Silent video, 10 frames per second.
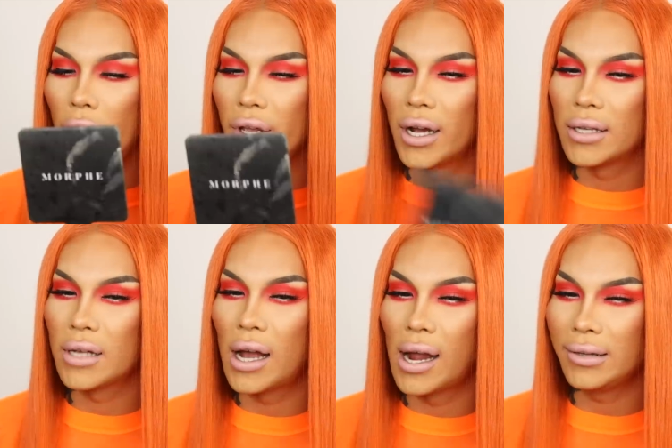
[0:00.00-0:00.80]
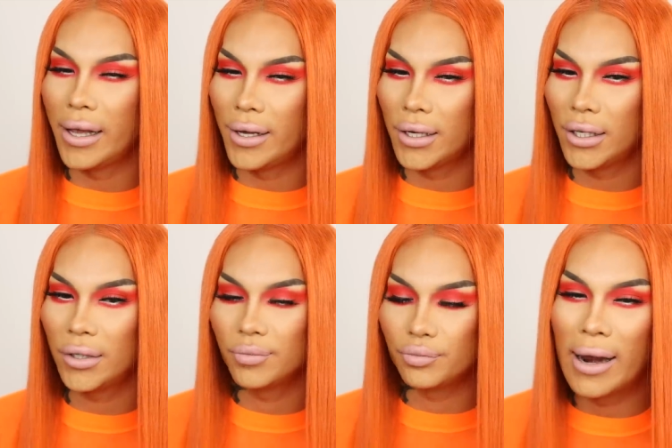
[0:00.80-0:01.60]
All right, you guys, I like
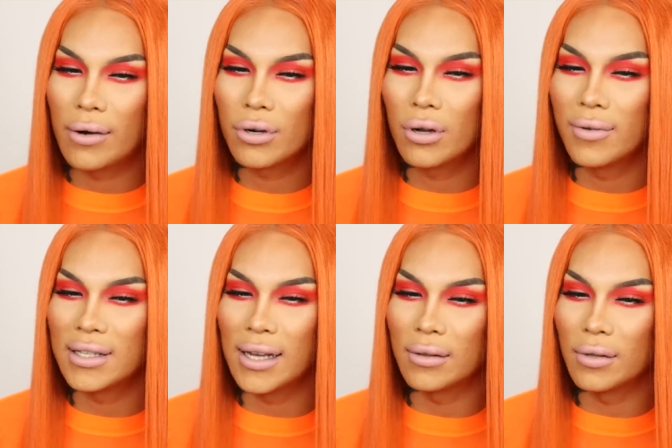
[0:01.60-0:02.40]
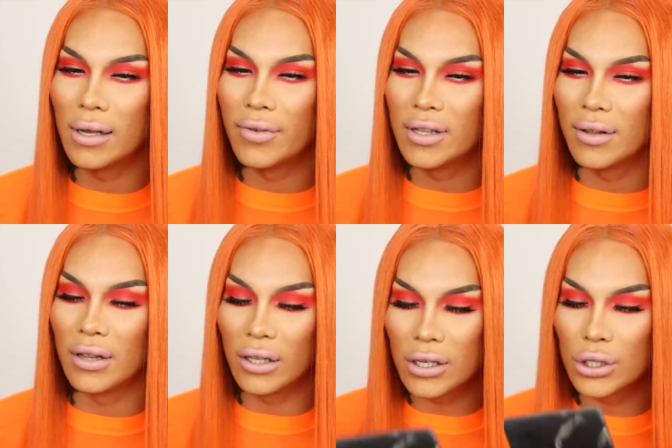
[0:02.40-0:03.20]
it, but I don't know if it's like, the
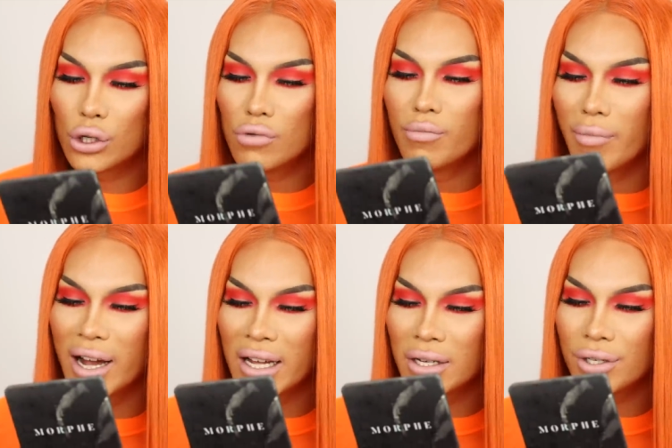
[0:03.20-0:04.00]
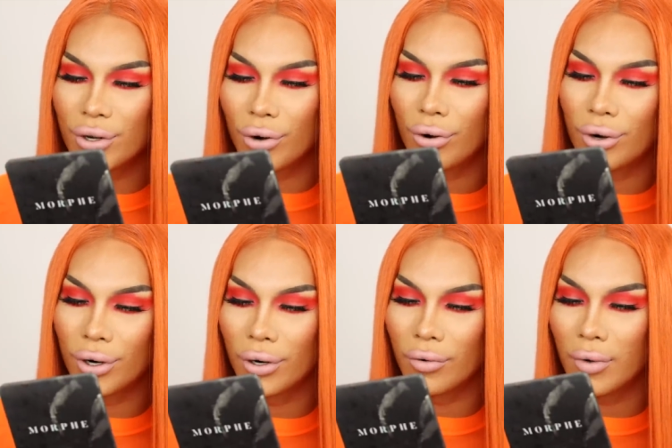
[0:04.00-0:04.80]
look is too much
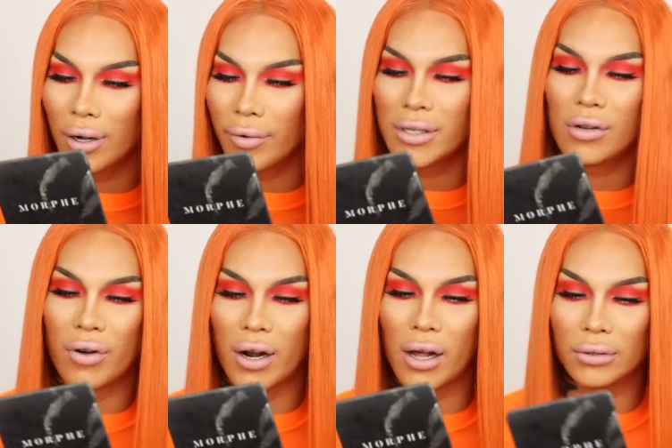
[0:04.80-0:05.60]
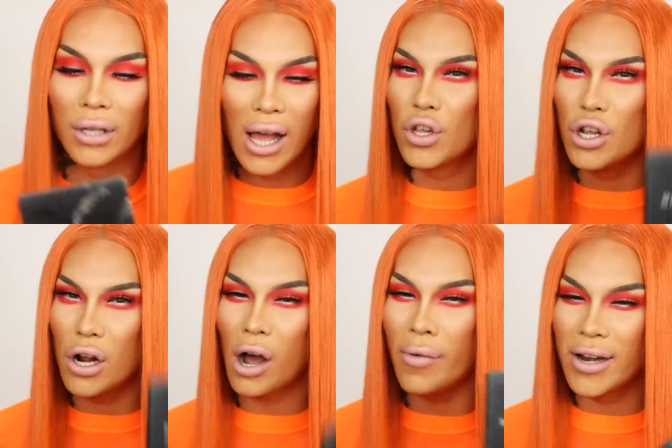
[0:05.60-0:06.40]
or what's going on. You know
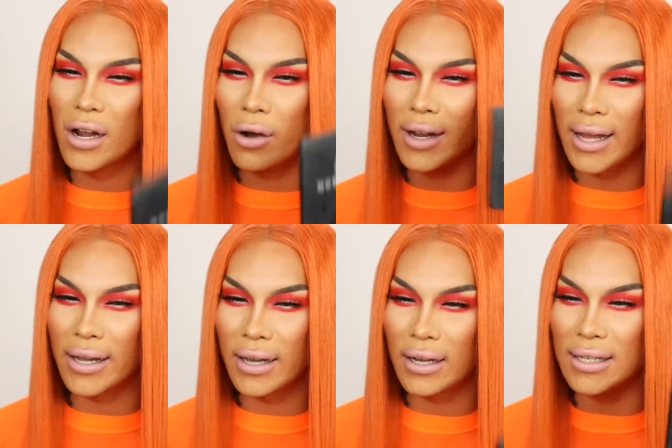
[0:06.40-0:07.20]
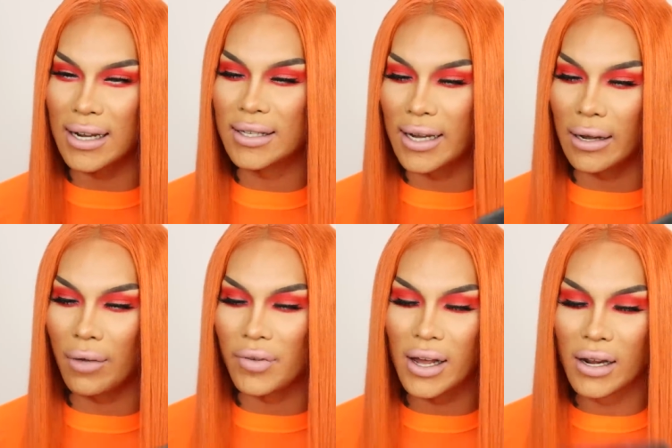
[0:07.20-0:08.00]
how I know I like it? Because I didn't take it
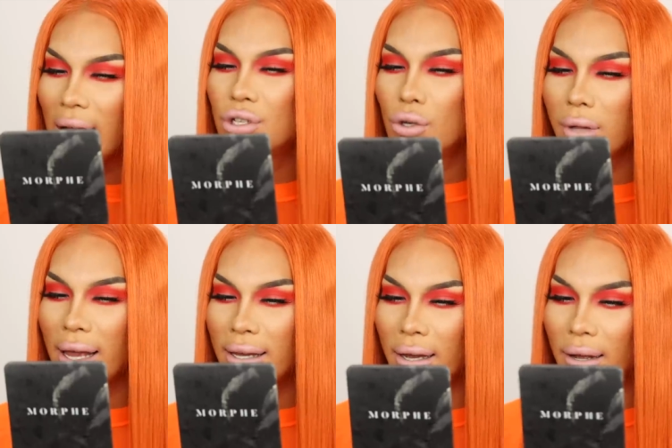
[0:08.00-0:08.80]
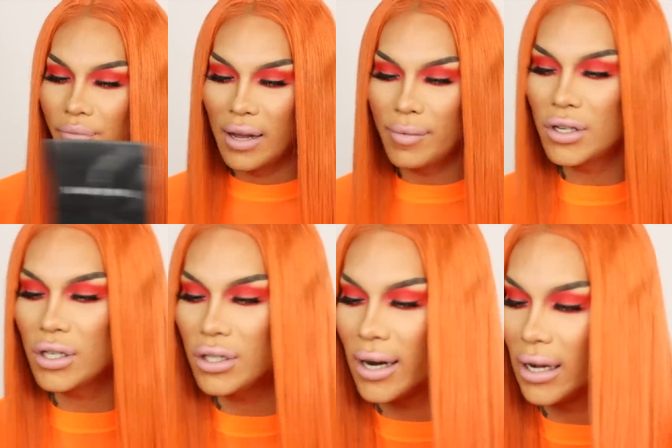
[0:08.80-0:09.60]
off yet. I do like it. Let me
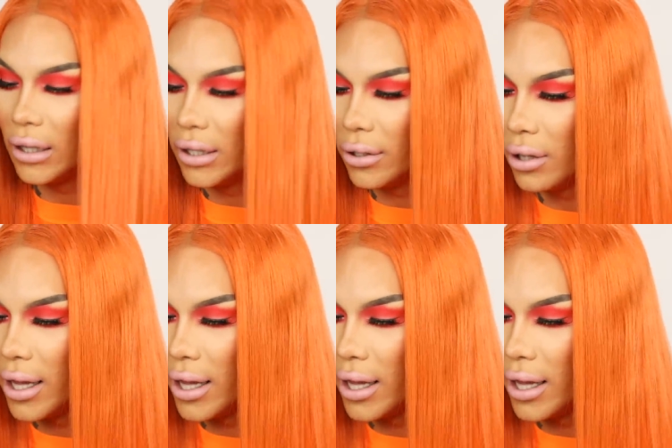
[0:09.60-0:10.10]
just try a little